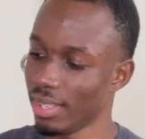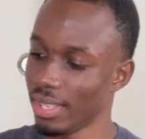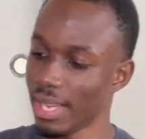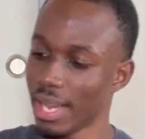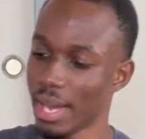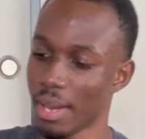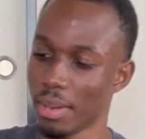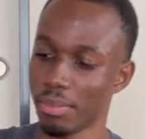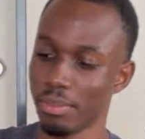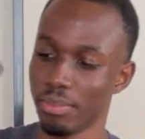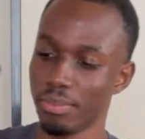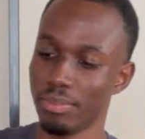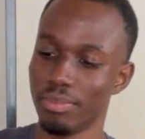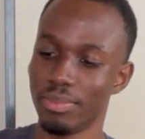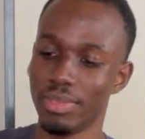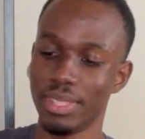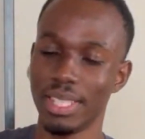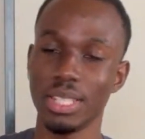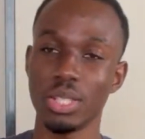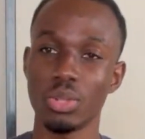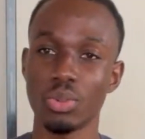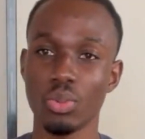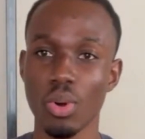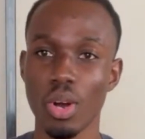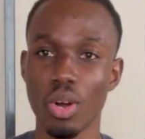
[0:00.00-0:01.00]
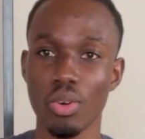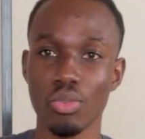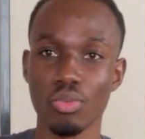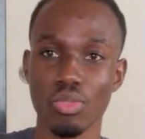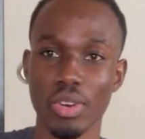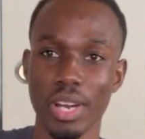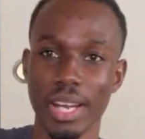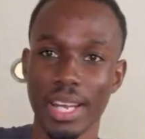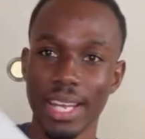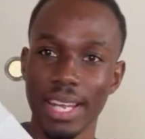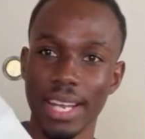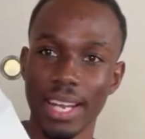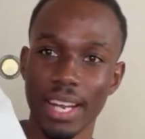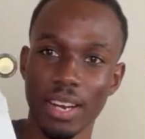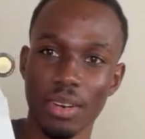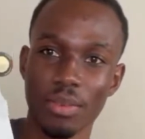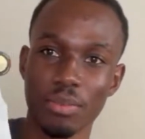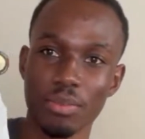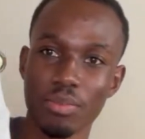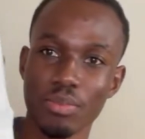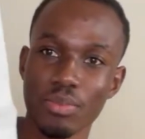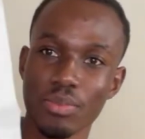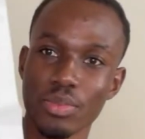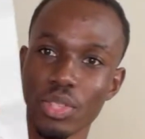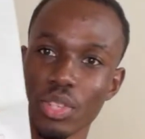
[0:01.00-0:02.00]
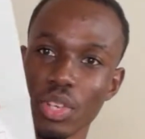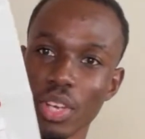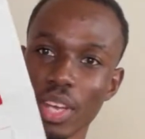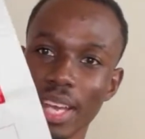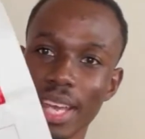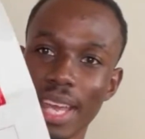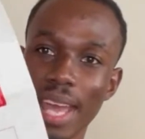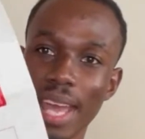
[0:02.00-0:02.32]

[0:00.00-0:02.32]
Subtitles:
Yeah, this one right here, so you